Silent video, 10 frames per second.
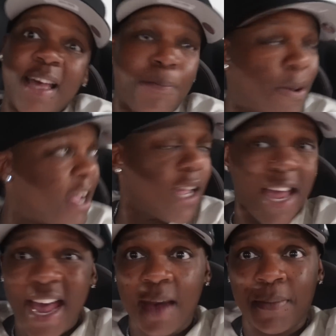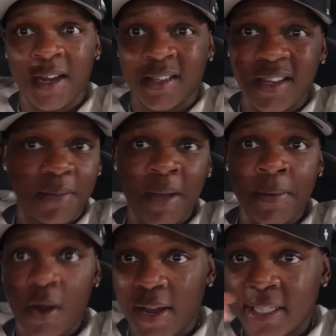that pink hat back up, baby,
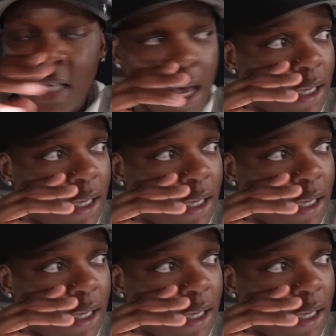don't ask.